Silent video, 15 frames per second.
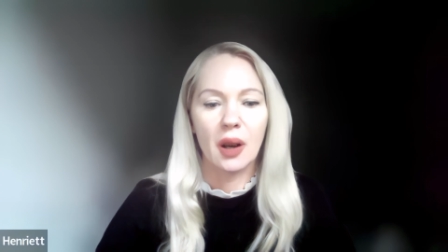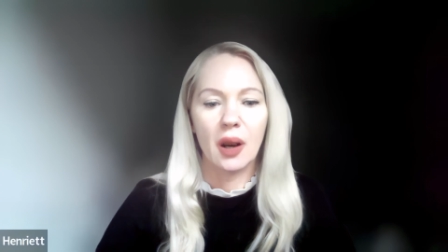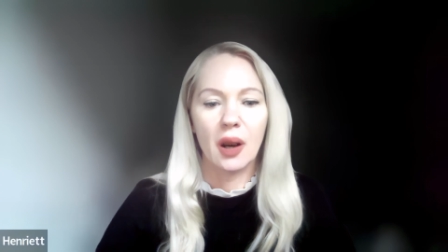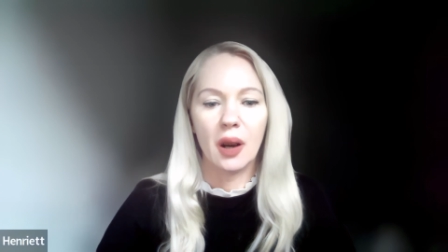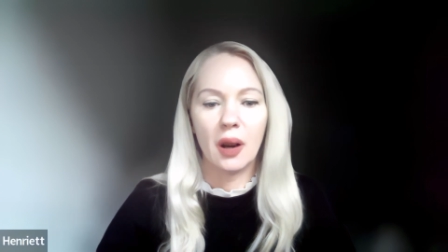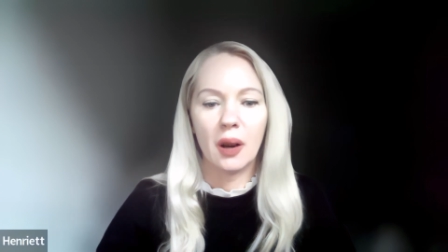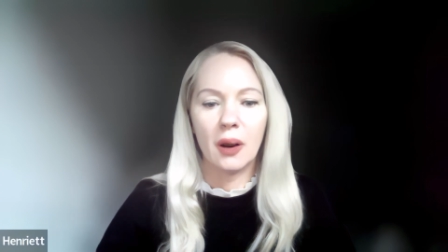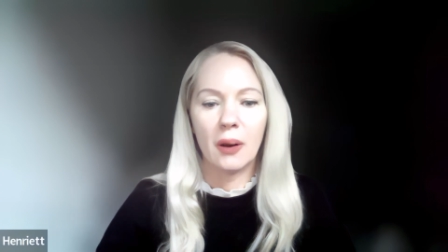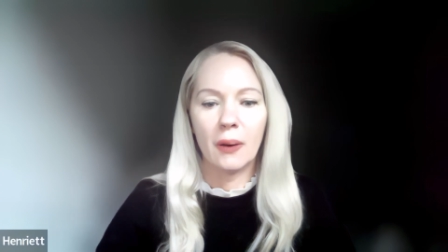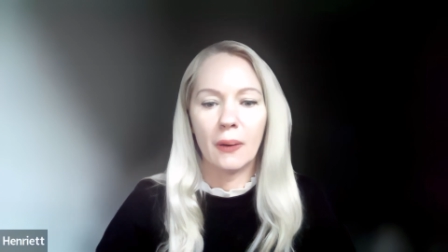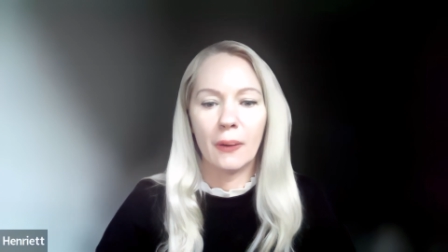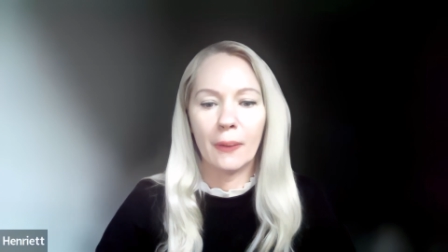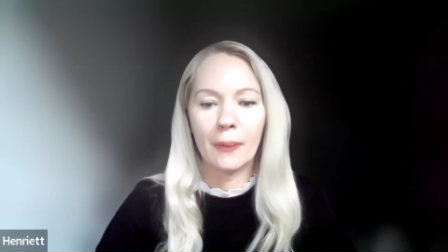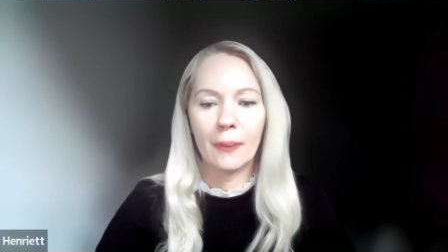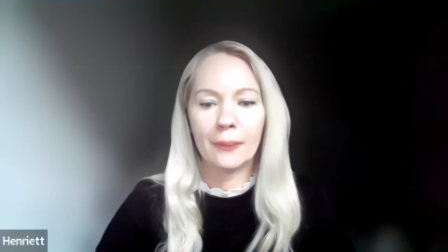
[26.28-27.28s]

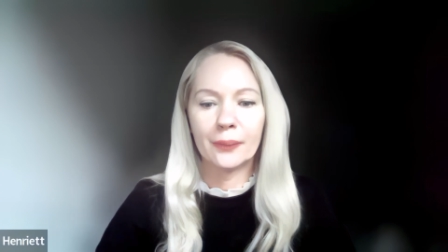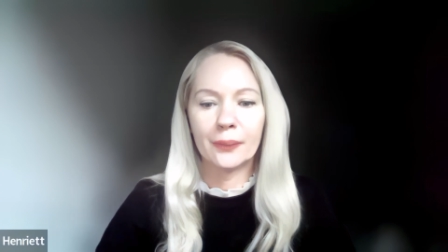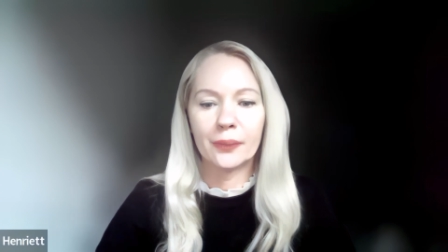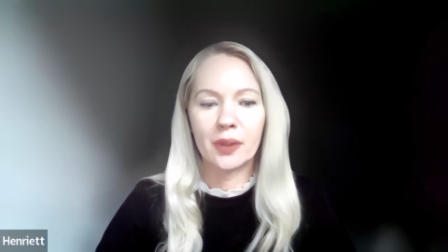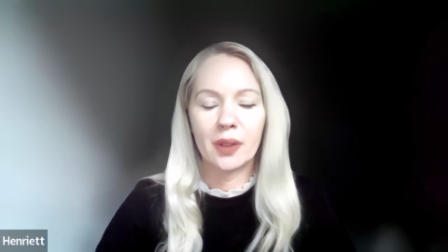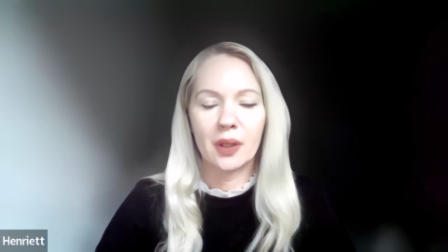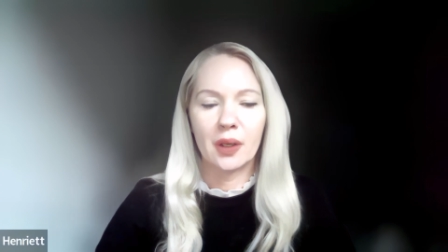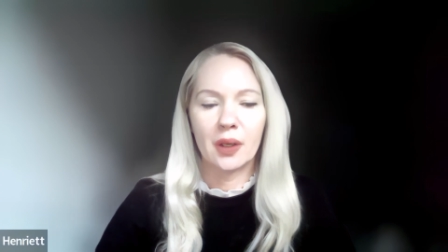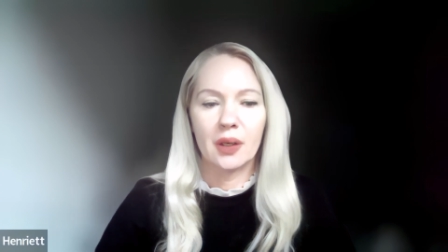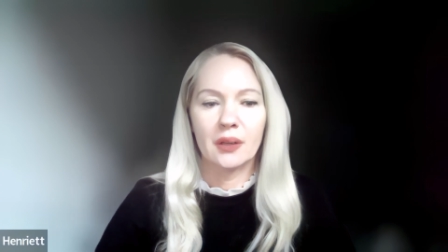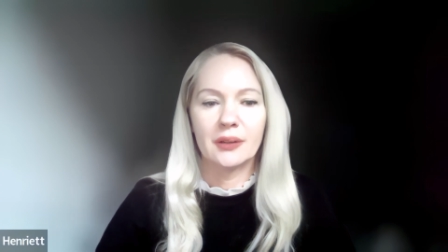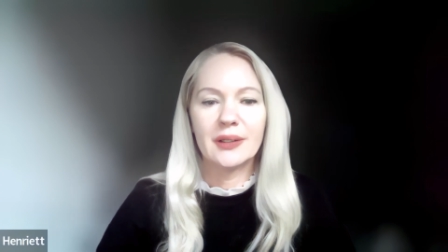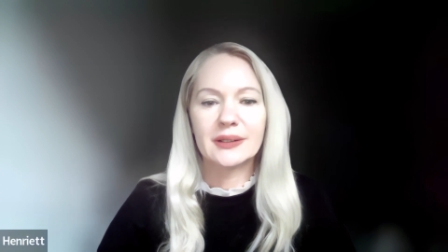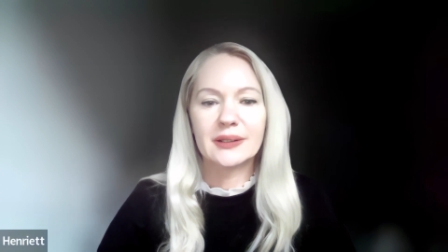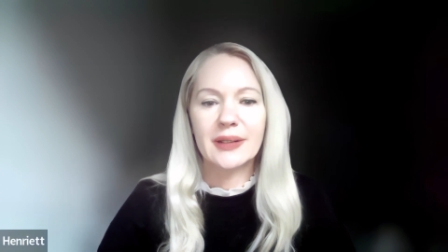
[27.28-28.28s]
Um,
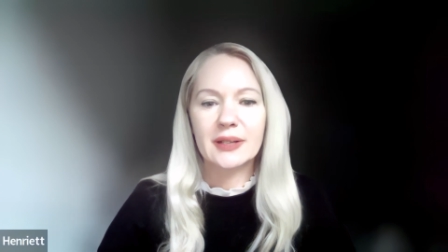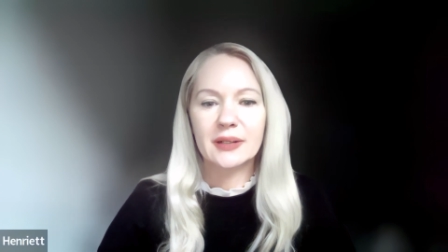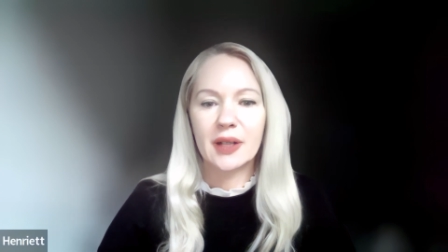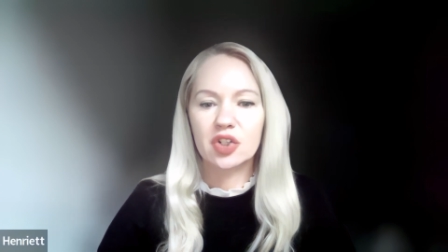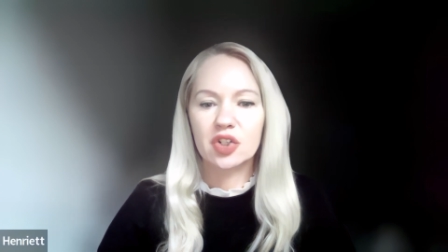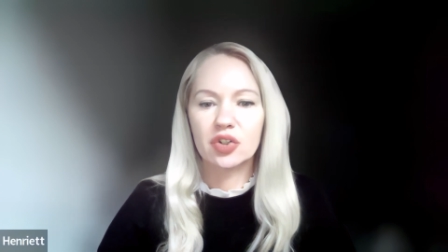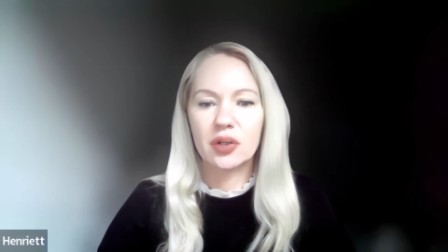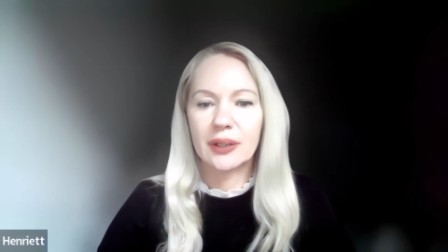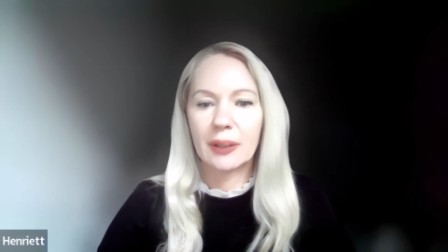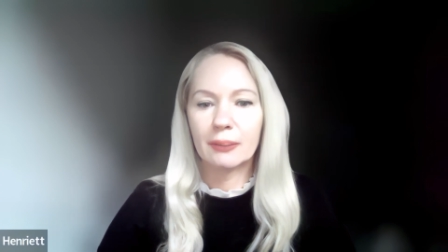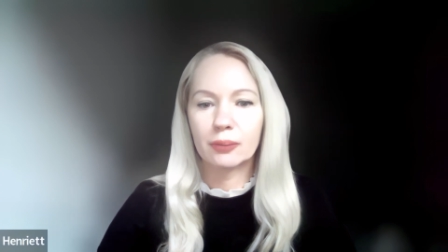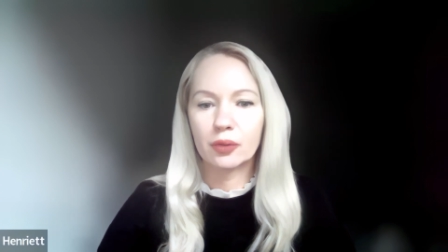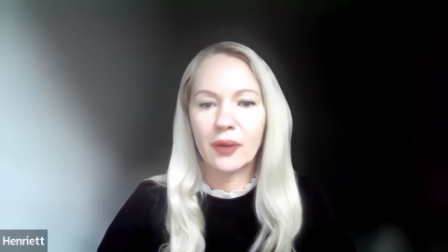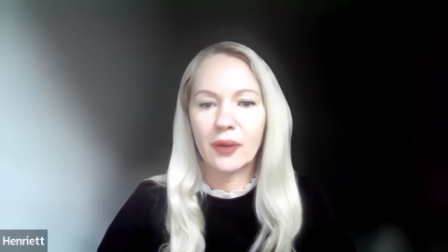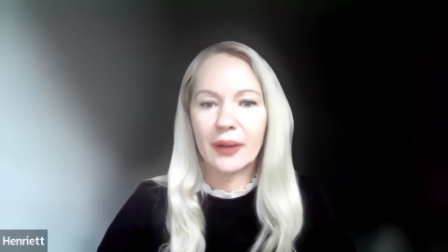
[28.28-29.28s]
This test actually can
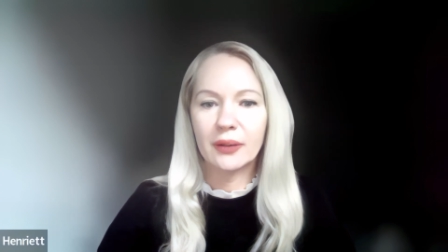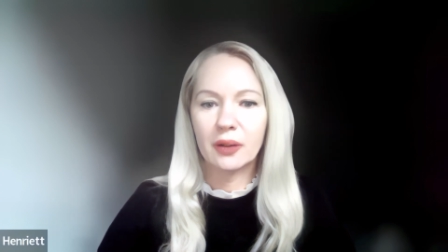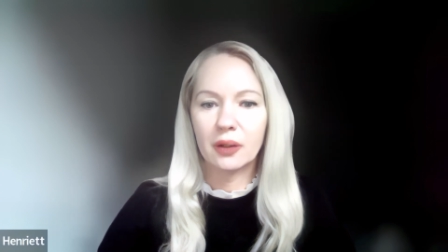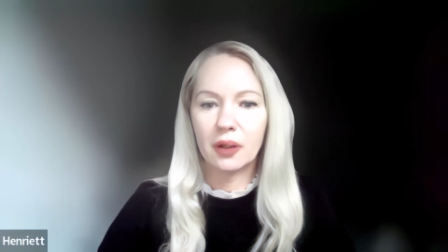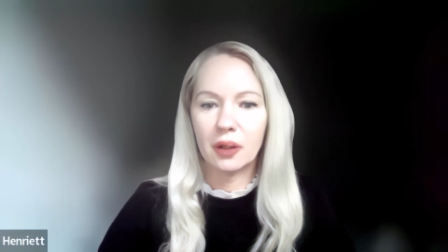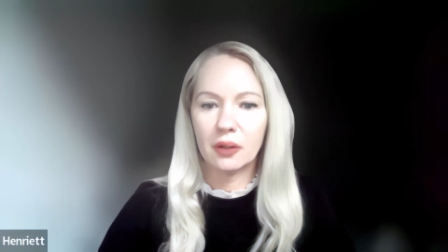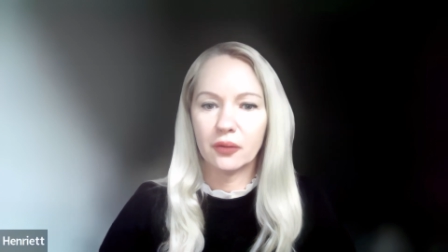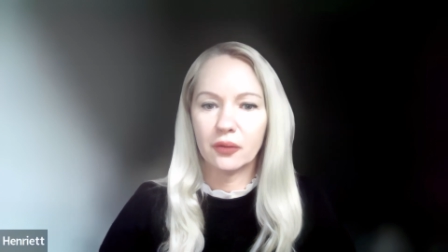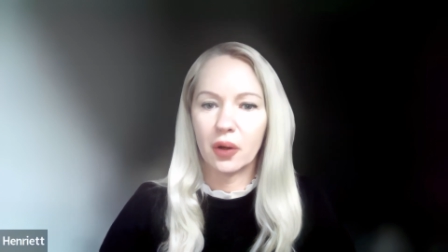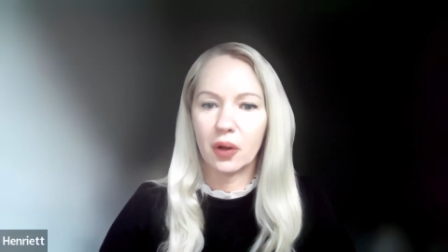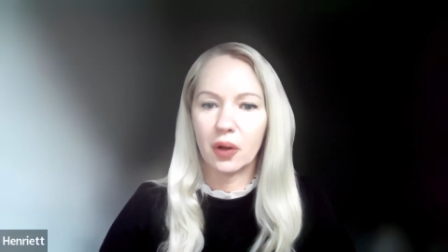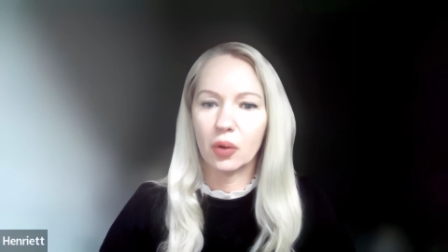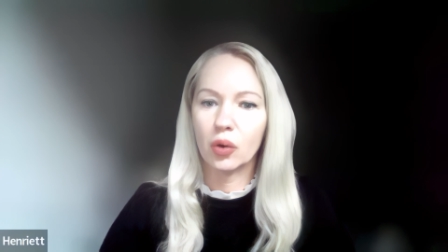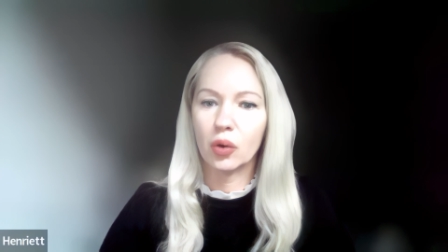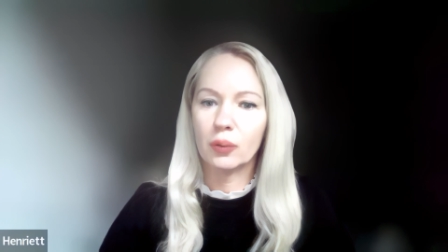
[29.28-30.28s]
provide a, a,
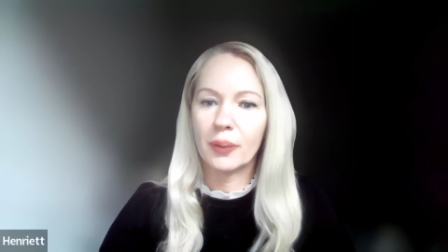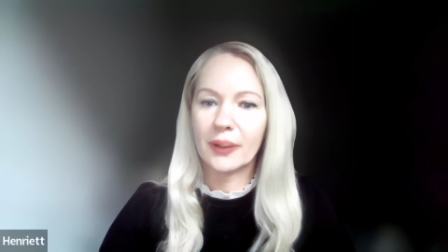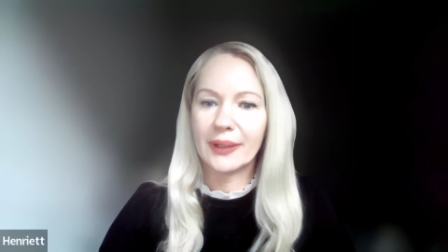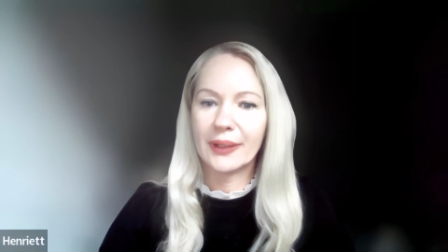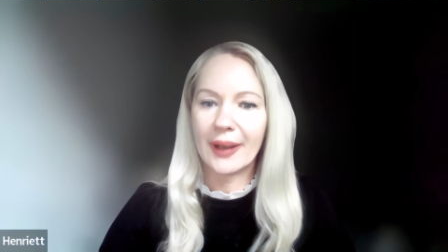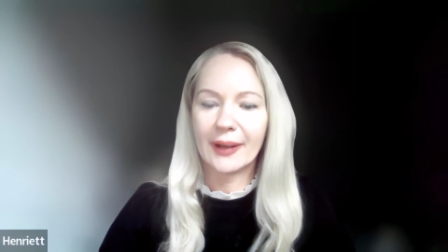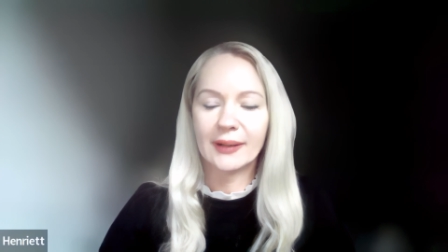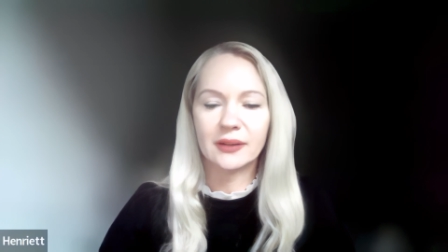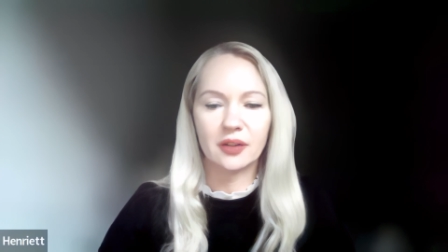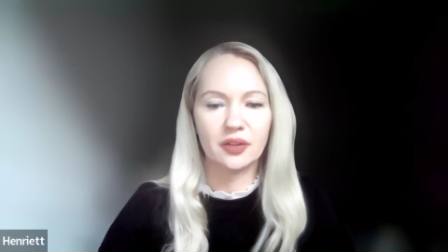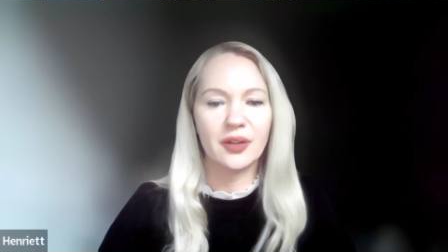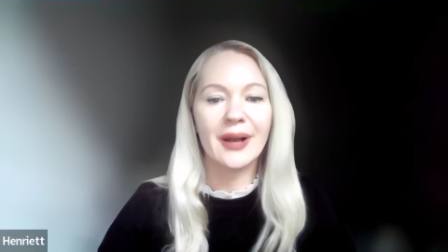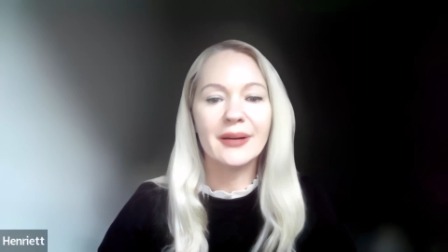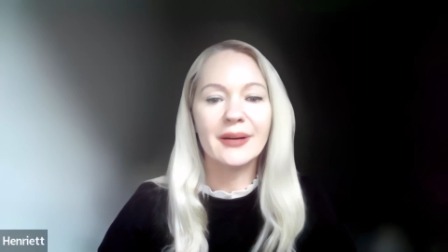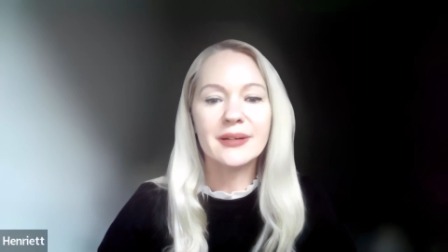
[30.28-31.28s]
a whole body health
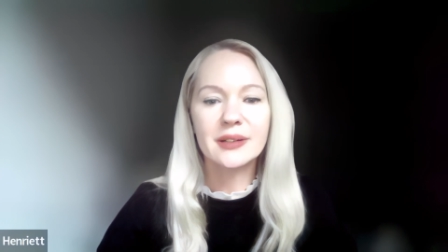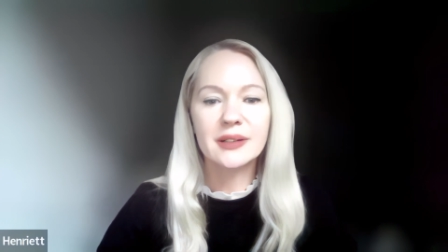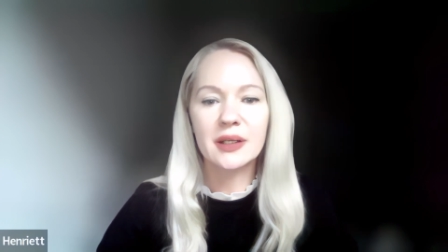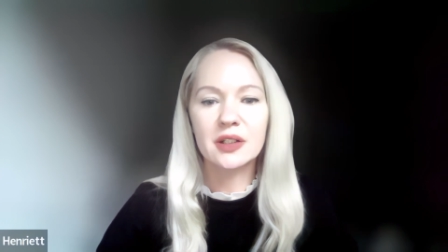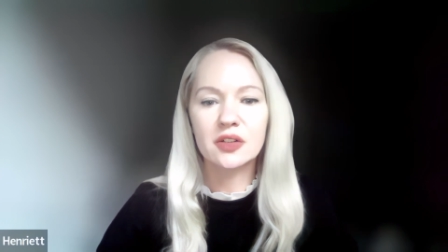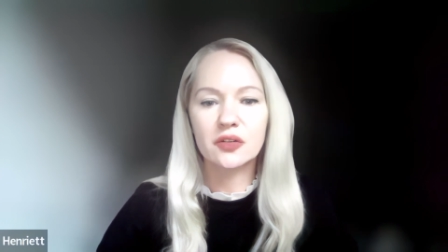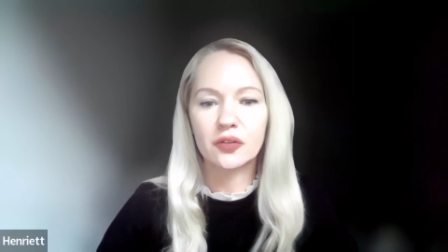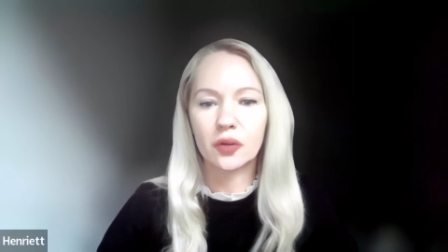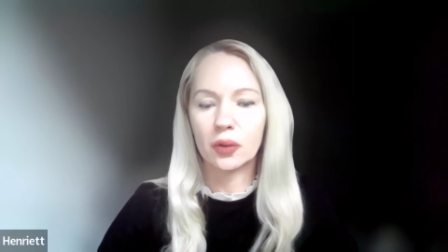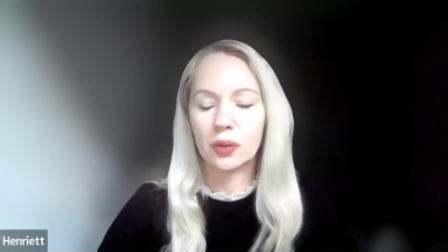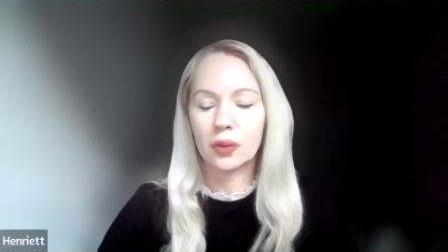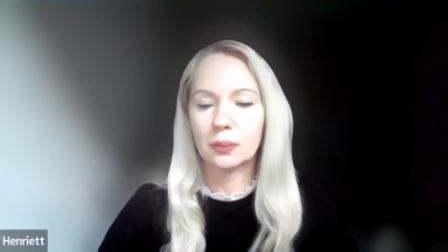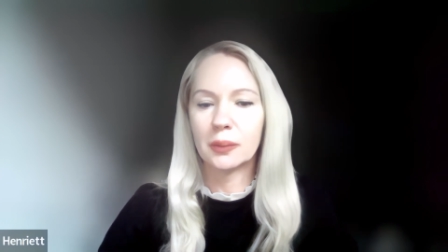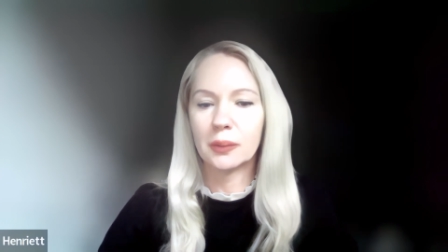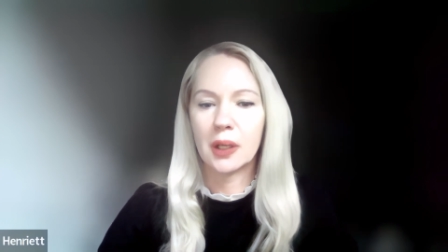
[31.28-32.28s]
analysis
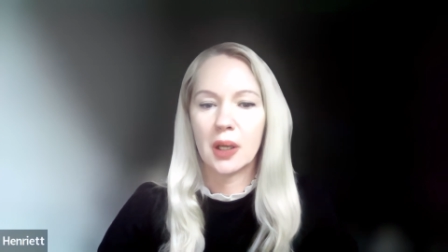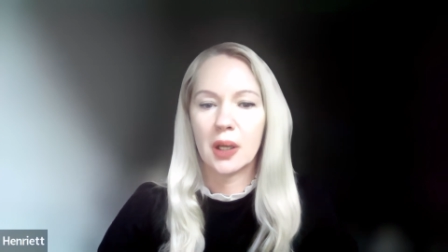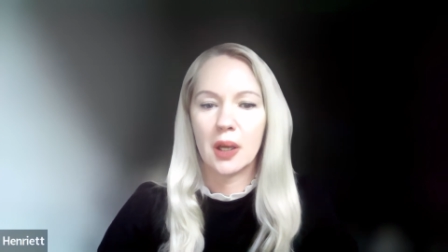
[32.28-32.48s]
from,